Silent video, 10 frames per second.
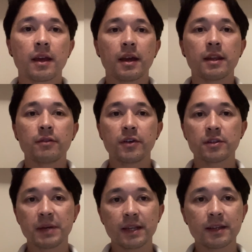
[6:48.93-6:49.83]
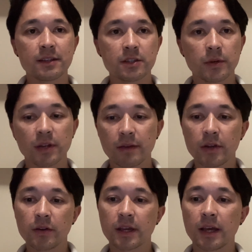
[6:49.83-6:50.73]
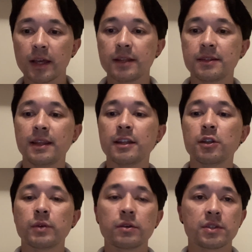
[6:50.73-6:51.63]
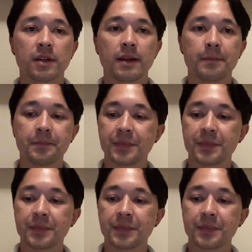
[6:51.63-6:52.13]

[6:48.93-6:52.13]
And the first bit of data we're going to have a look at is the dwell time